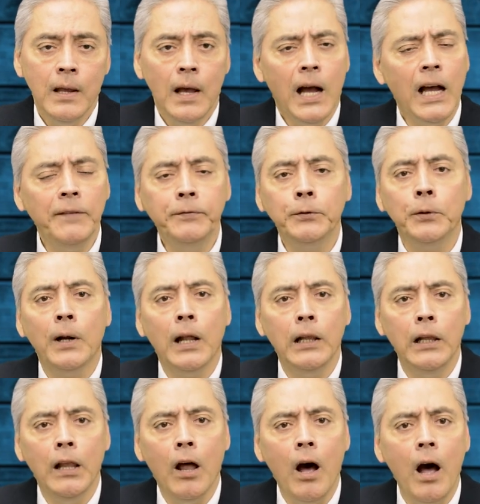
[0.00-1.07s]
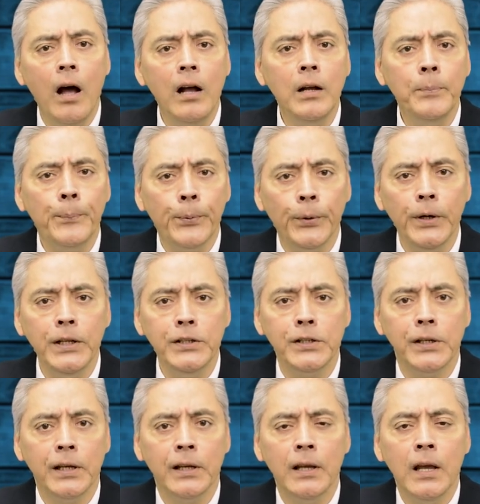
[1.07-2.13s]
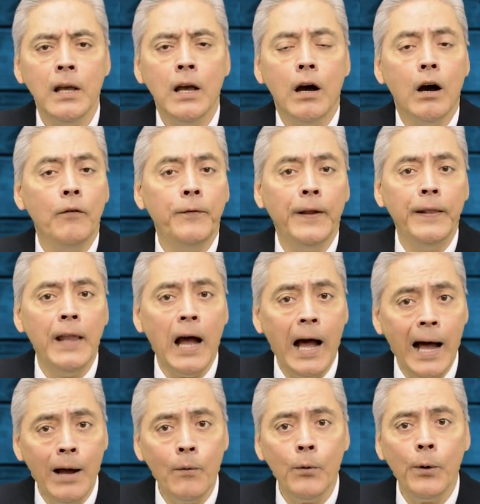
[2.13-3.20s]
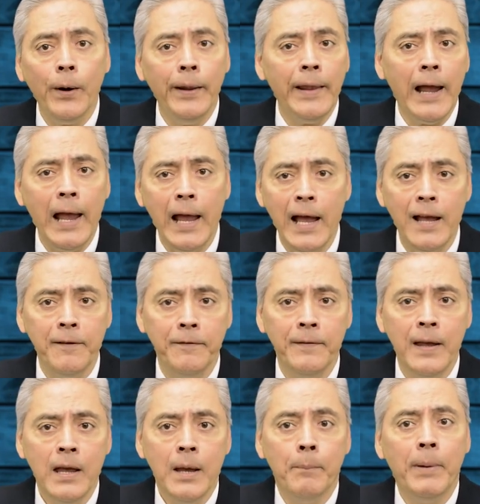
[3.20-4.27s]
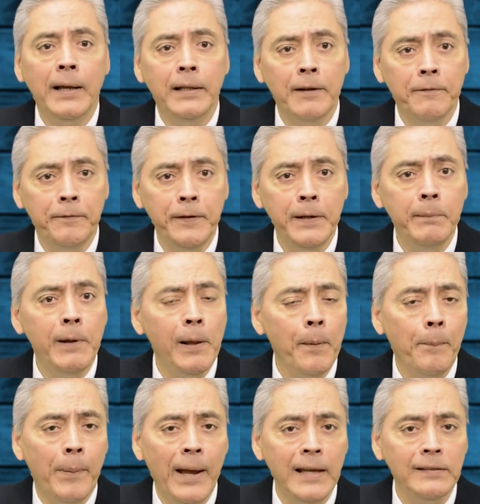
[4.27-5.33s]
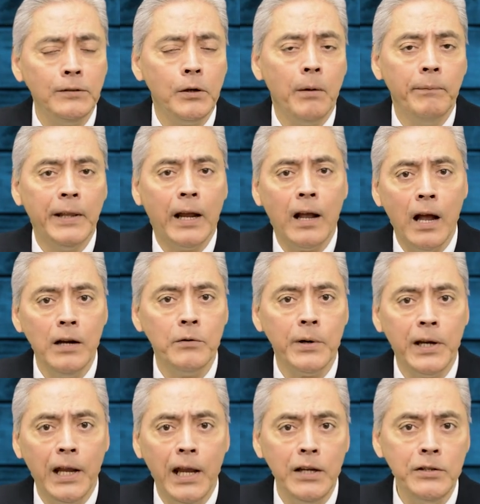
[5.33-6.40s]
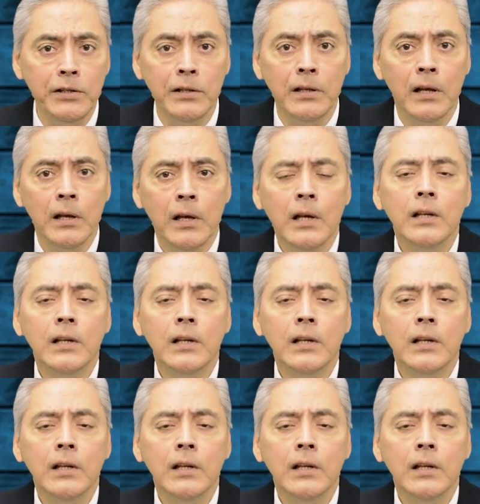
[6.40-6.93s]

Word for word: After a long preaching of an hour and a half by the female pastor of the congregation,